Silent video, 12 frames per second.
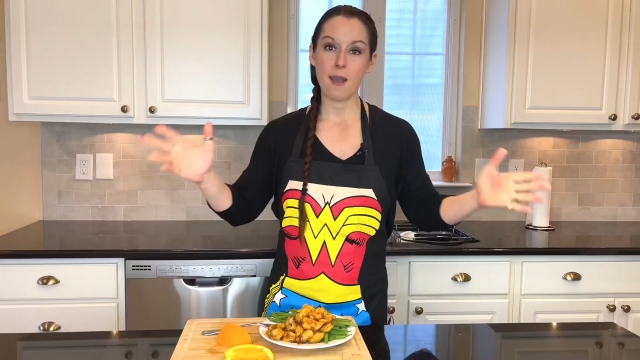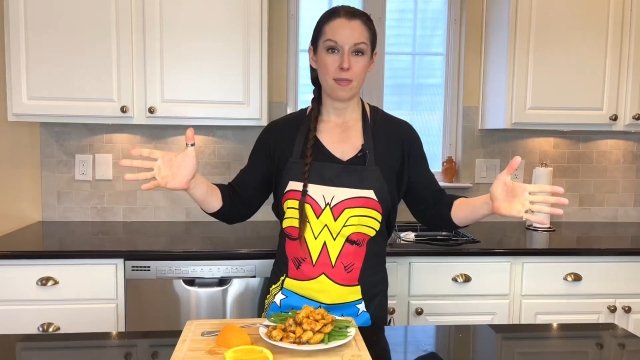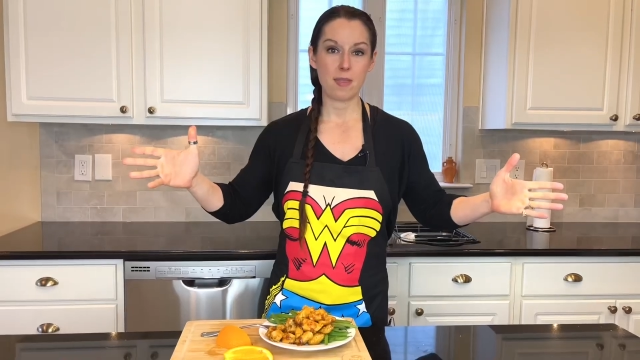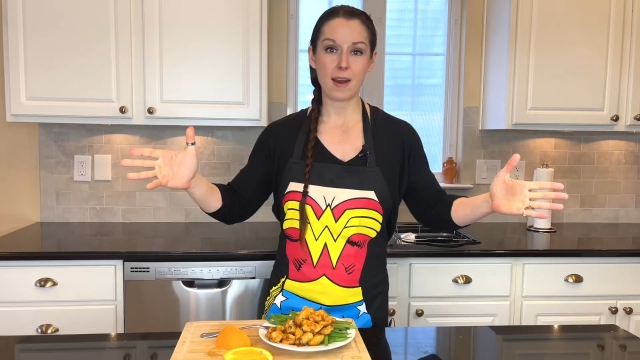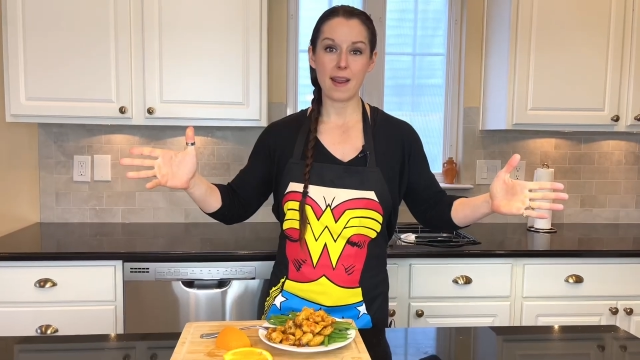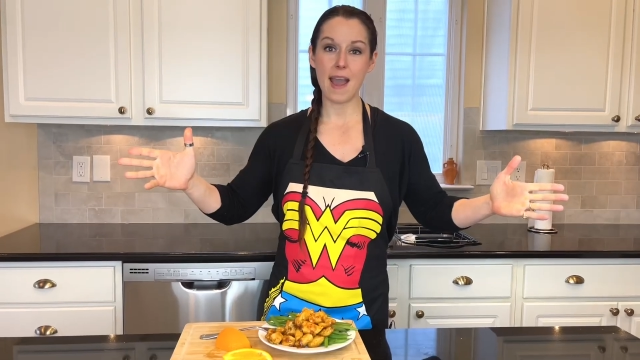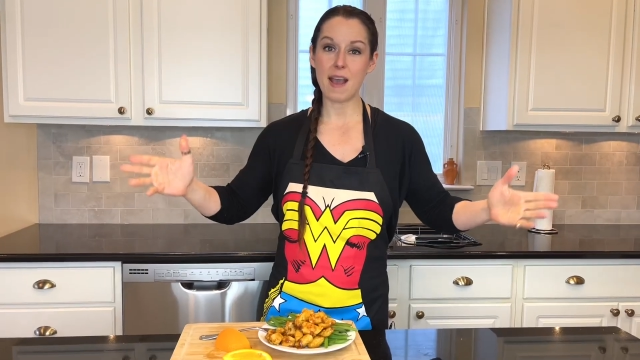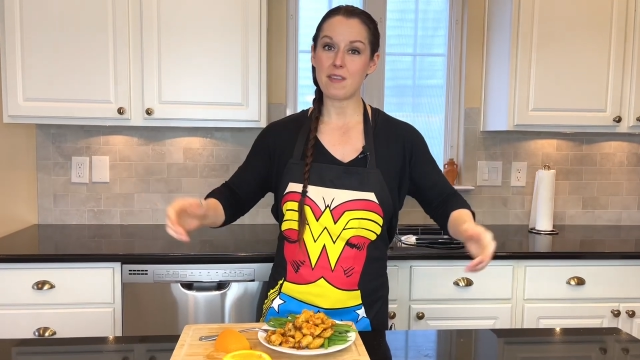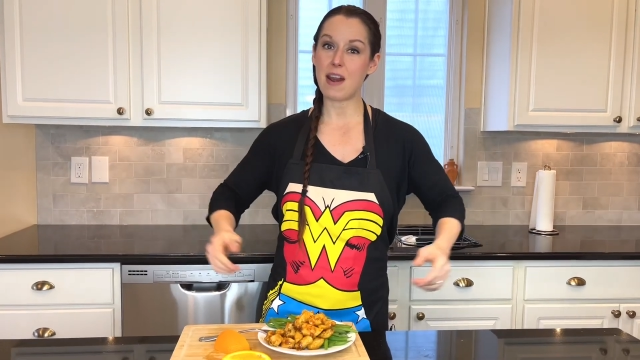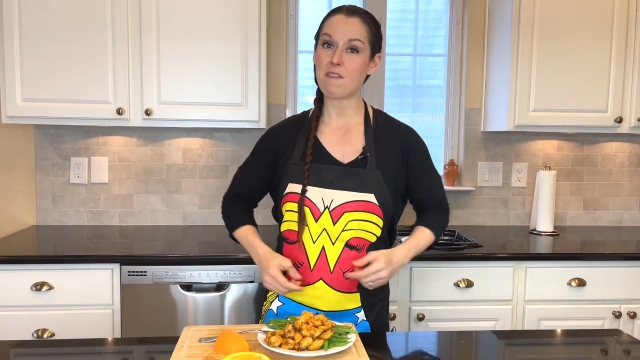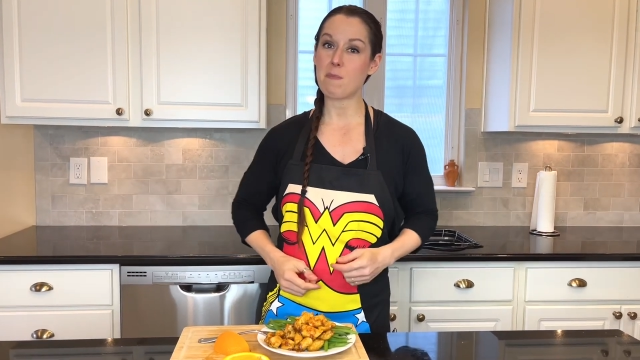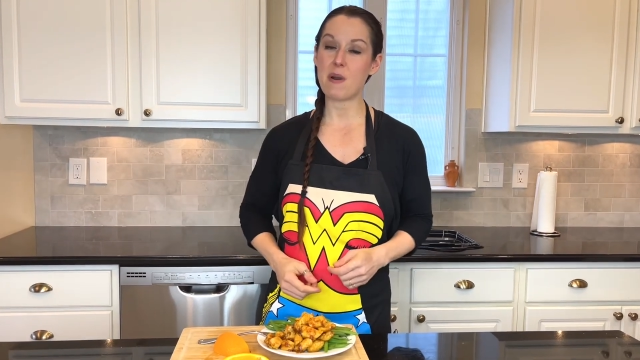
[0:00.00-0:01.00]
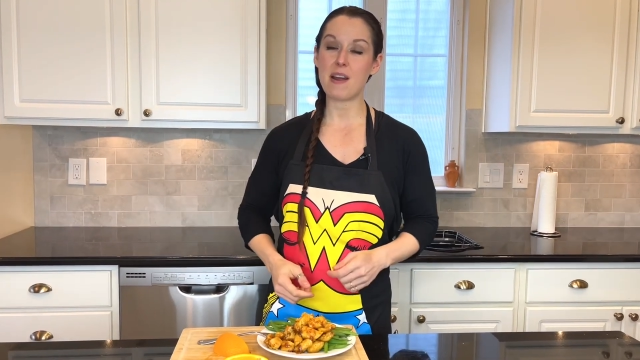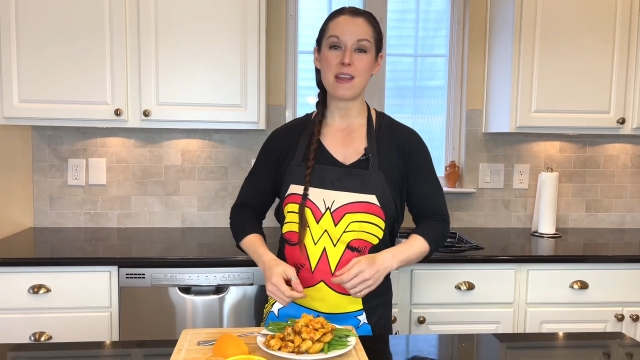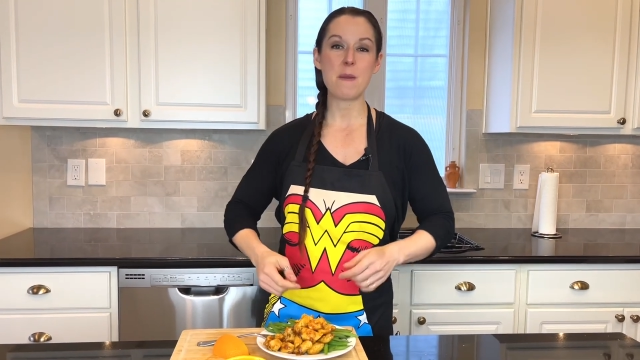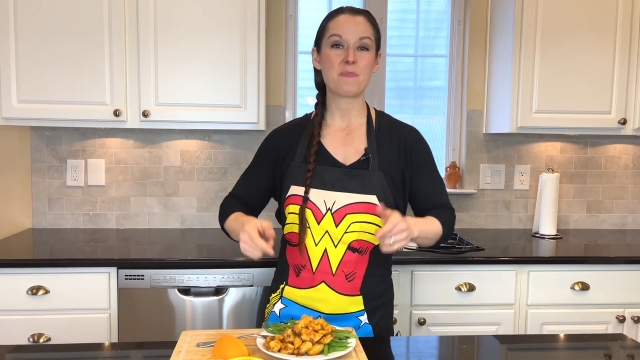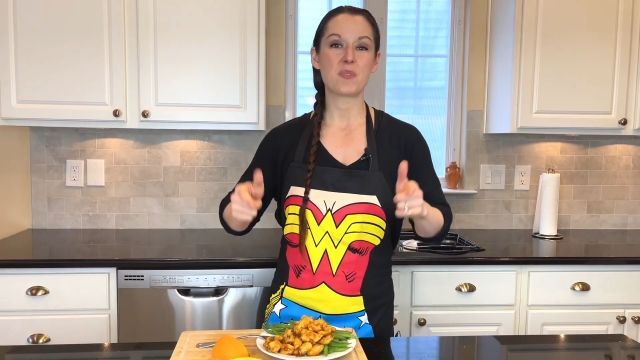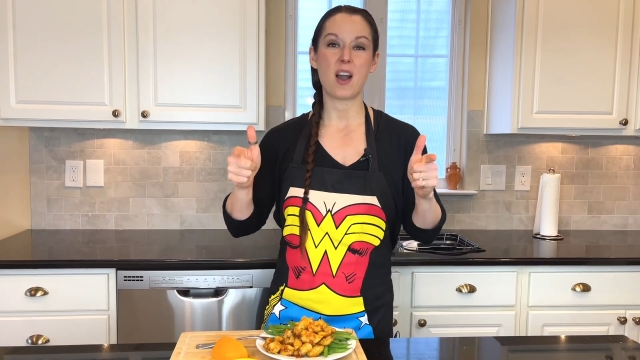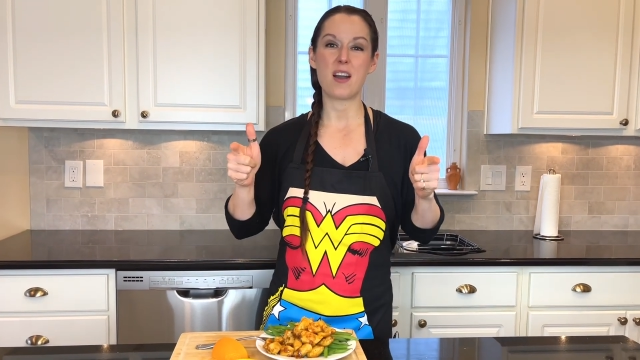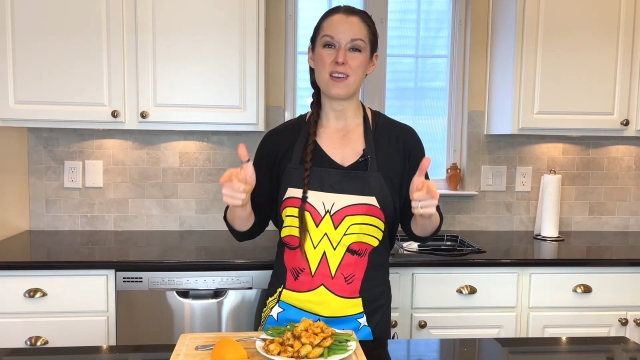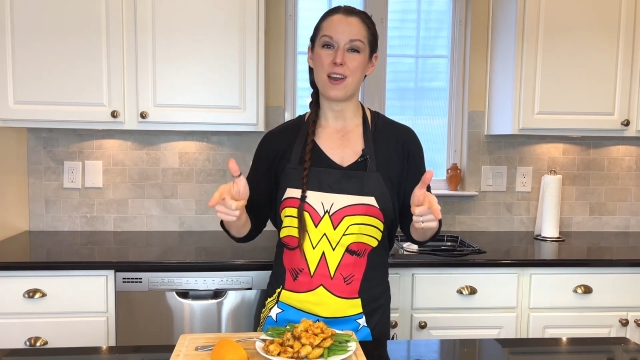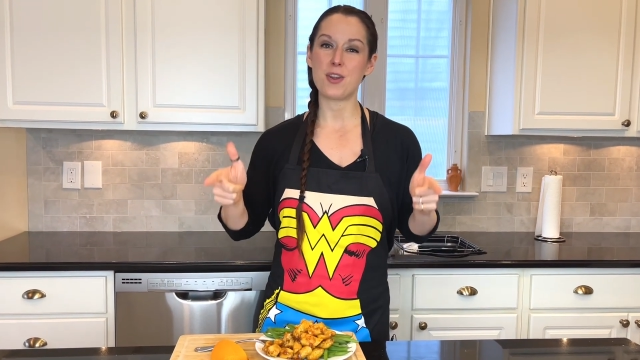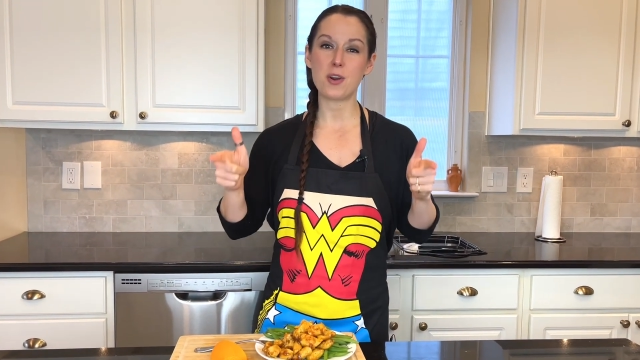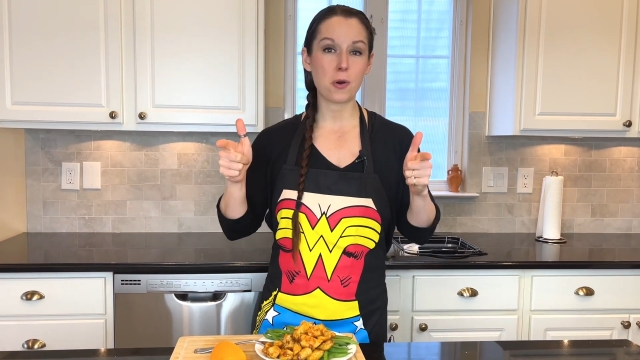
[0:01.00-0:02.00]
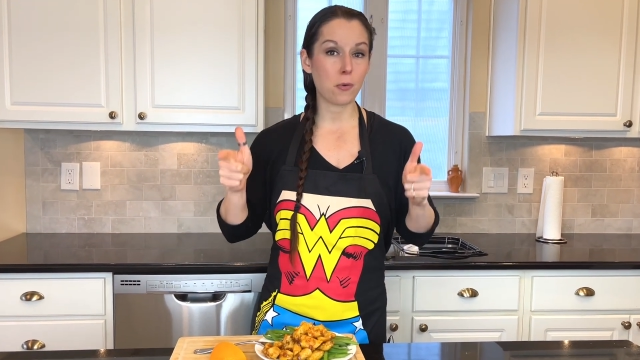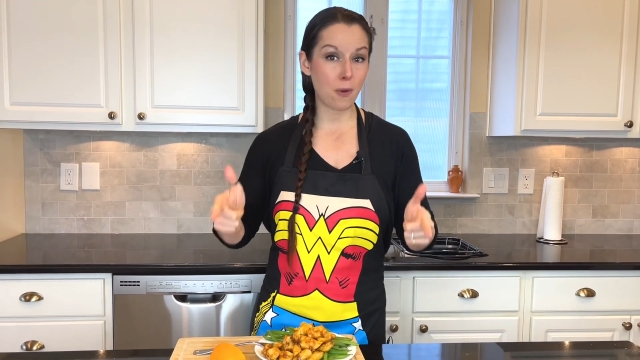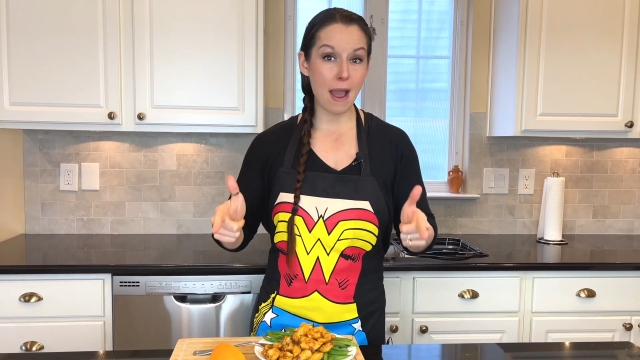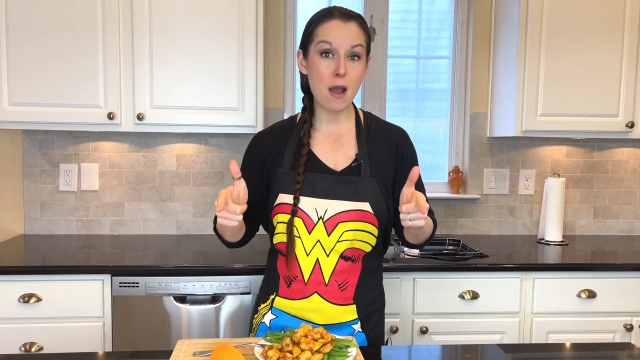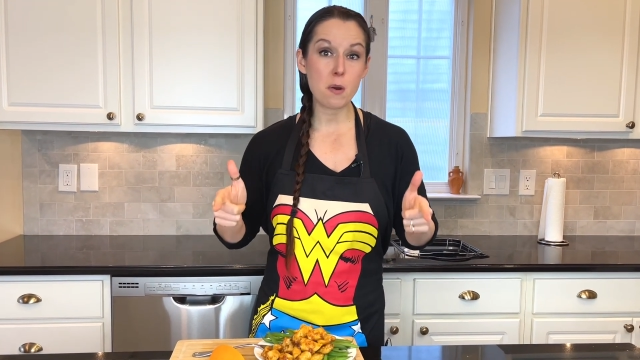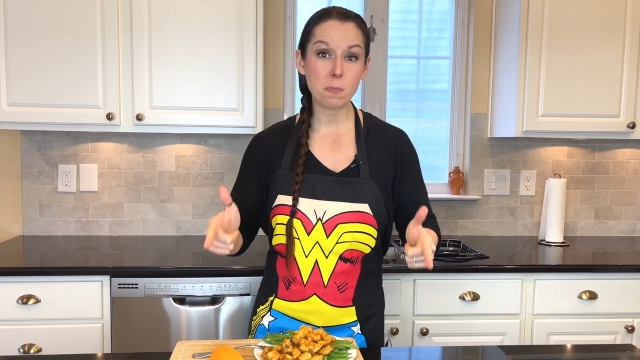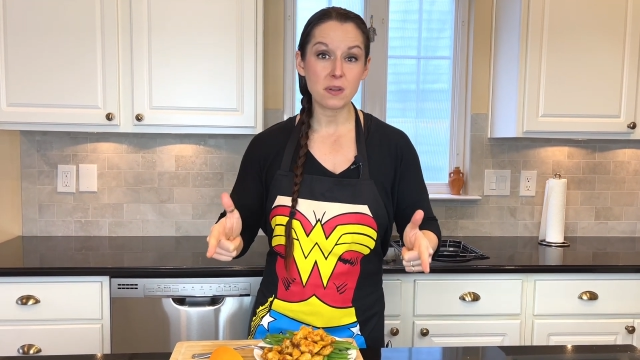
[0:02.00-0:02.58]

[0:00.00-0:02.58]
There you have it, everybody. Another crowd